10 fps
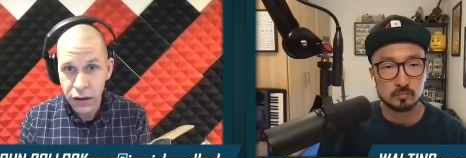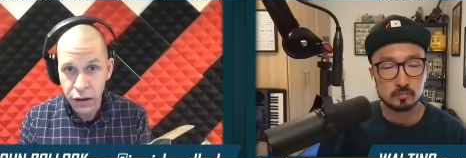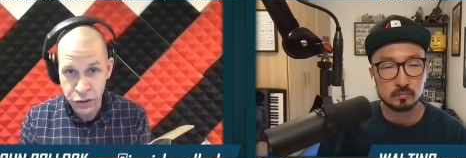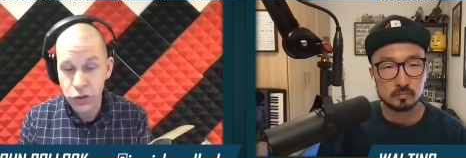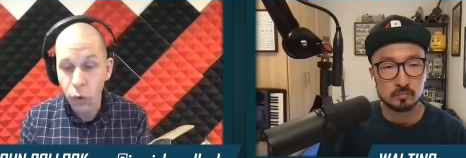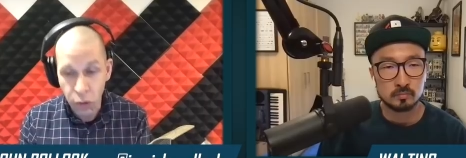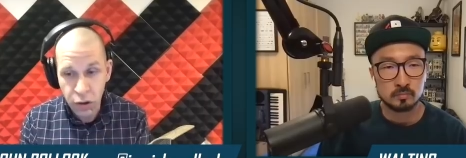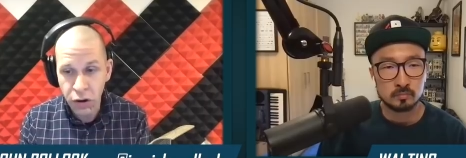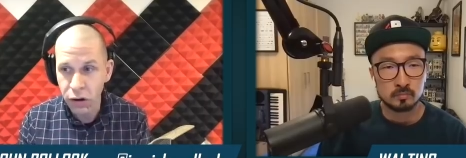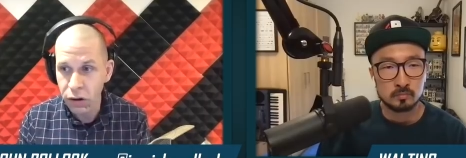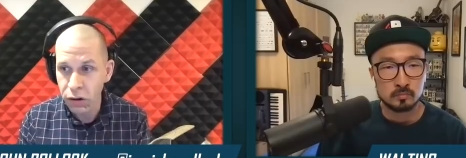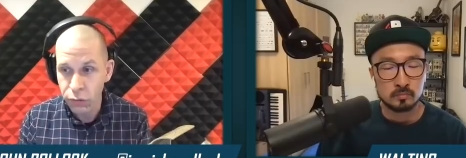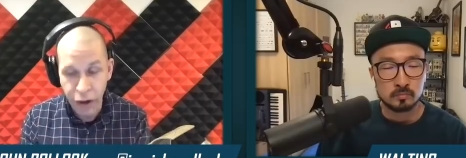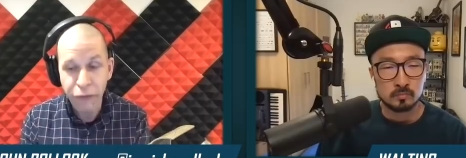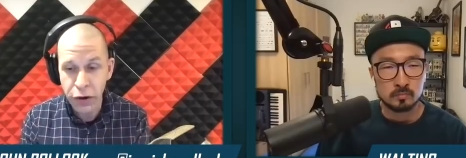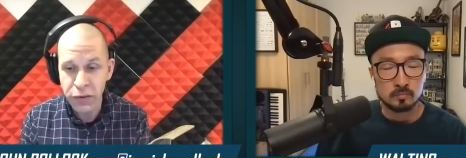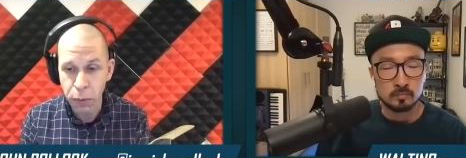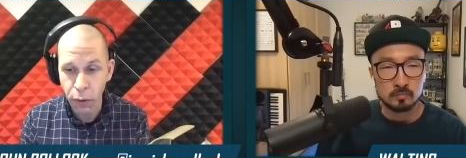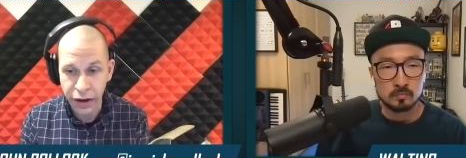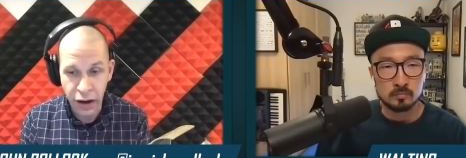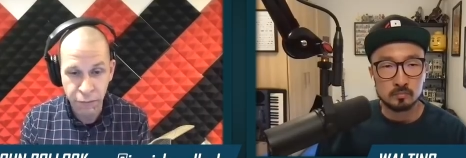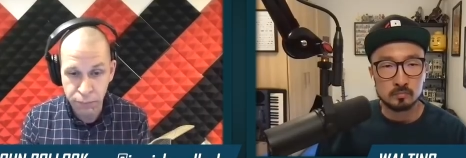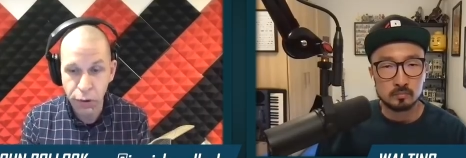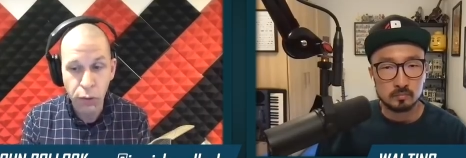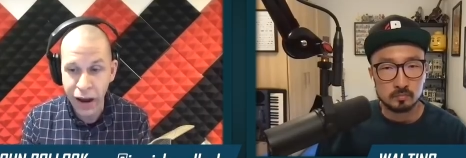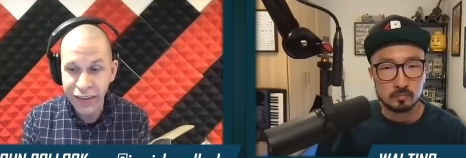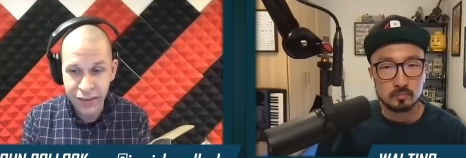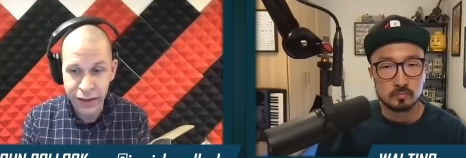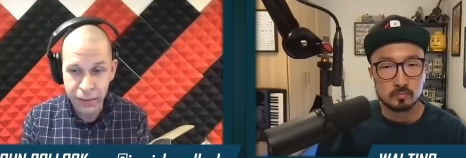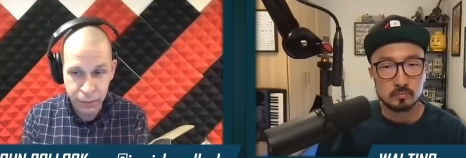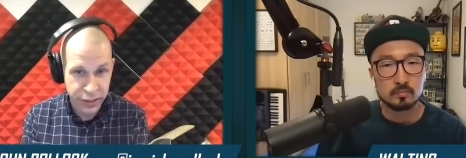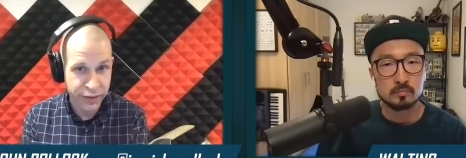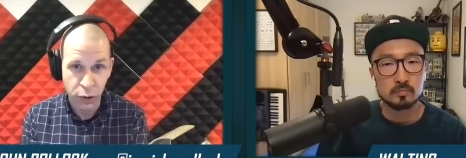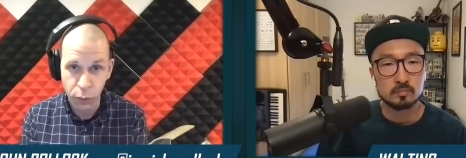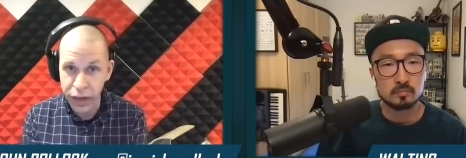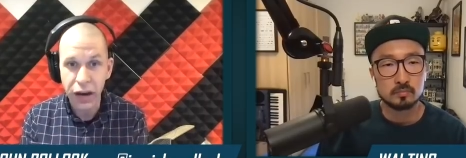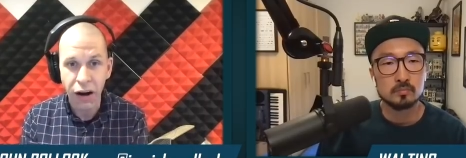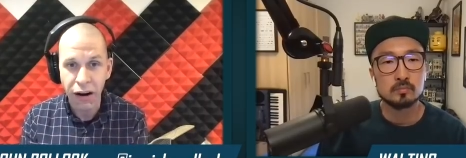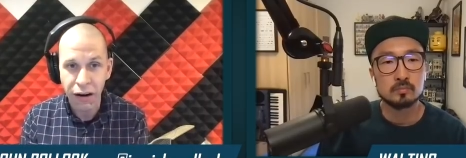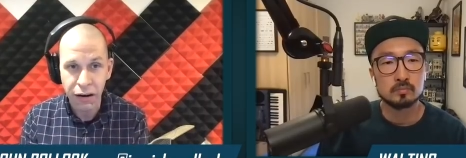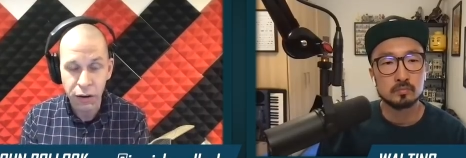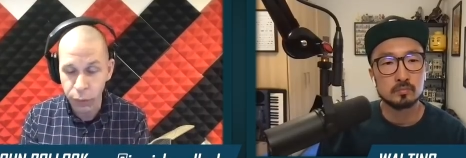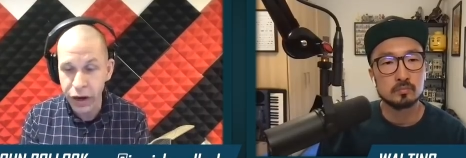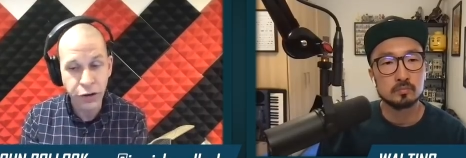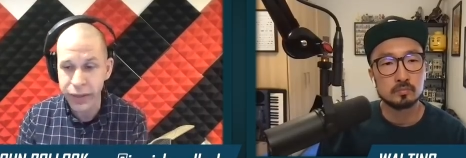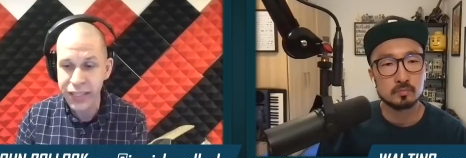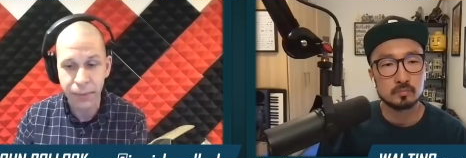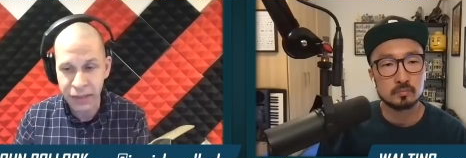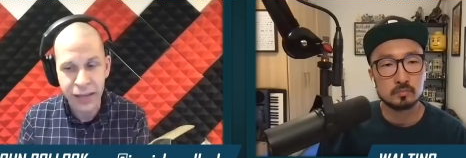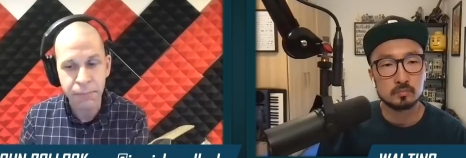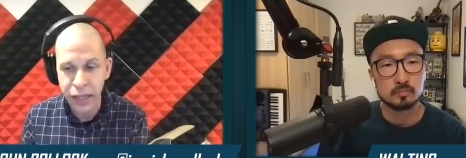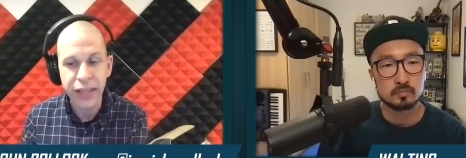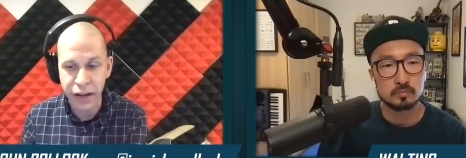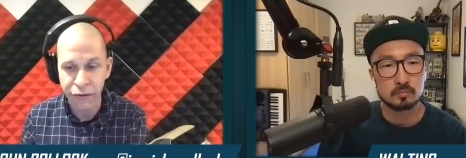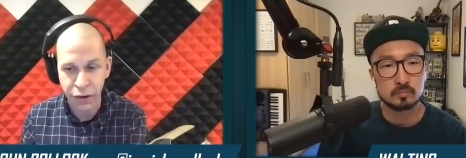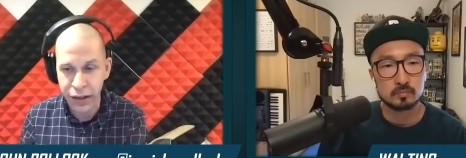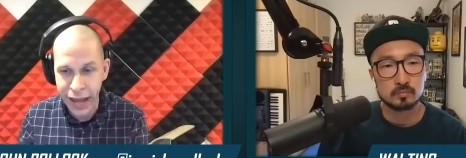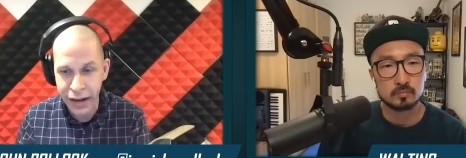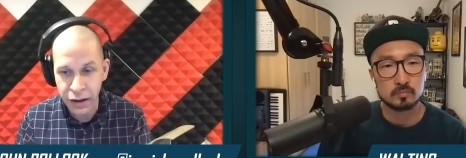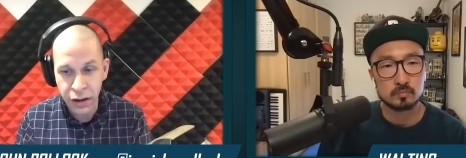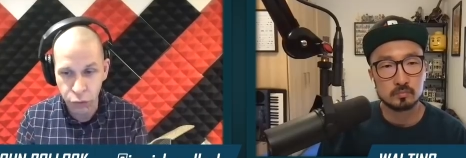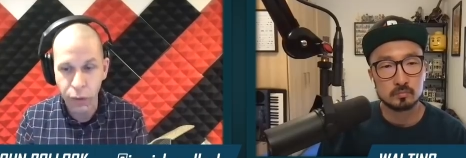Speaker 1: historical reference point of pro wrestling believing we are we are doing something completely different than the